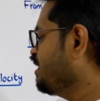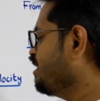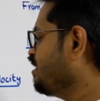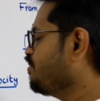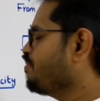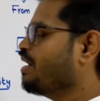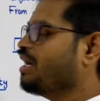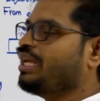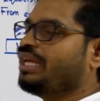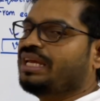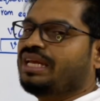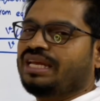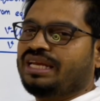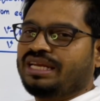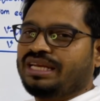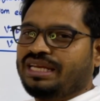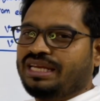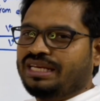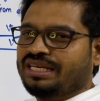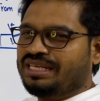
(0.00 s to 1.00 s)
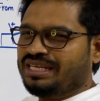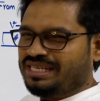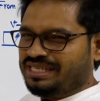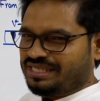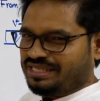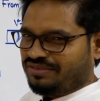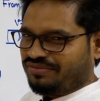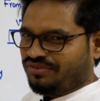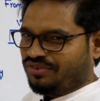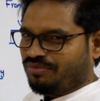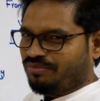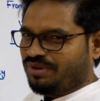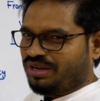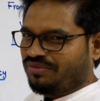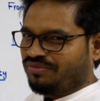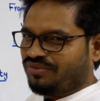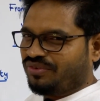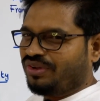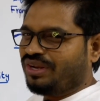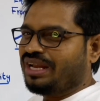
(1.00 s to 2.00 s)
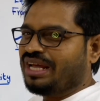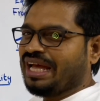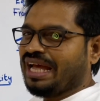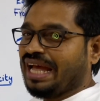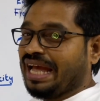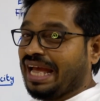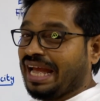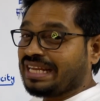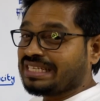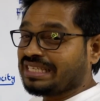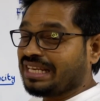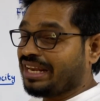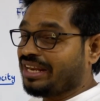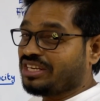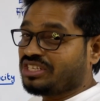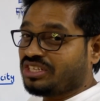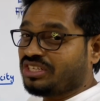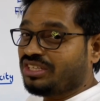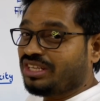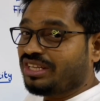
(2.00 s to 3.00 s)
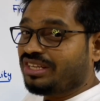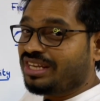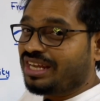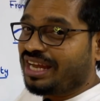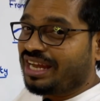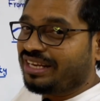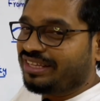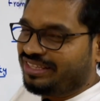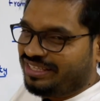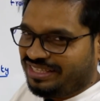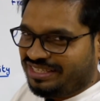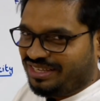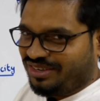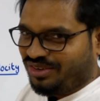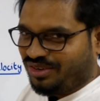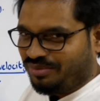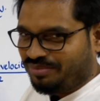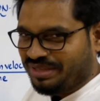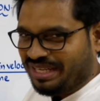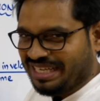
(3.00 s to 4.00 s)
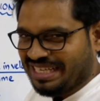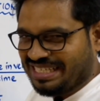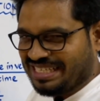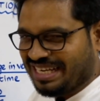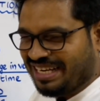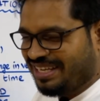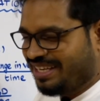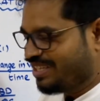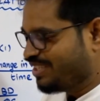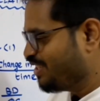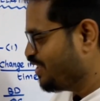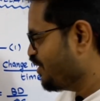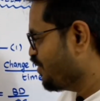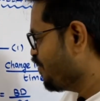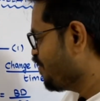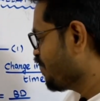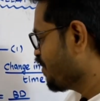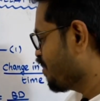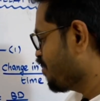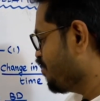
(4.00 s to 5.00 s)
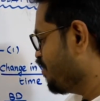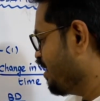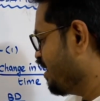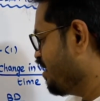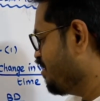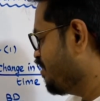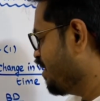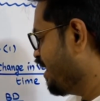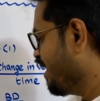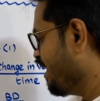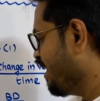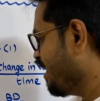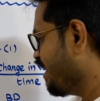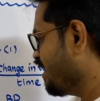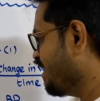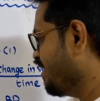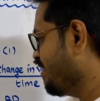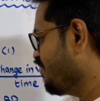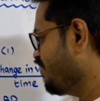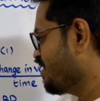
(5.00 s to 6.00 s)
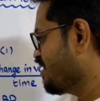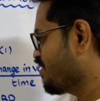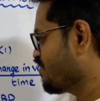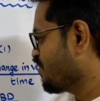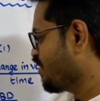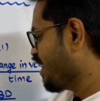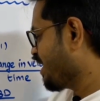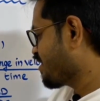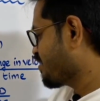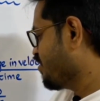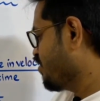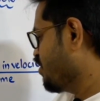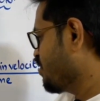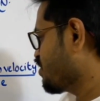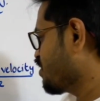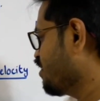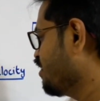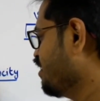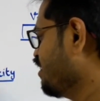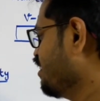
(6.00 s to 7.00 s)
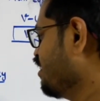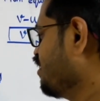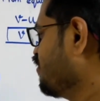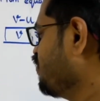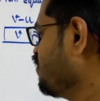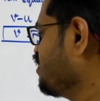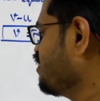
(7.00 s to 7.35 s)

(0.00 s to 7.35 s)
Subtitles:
by AD is the formula for acceleration, the tan theta. Hope that is clear to you. BD by AD, which is for acceleration, which is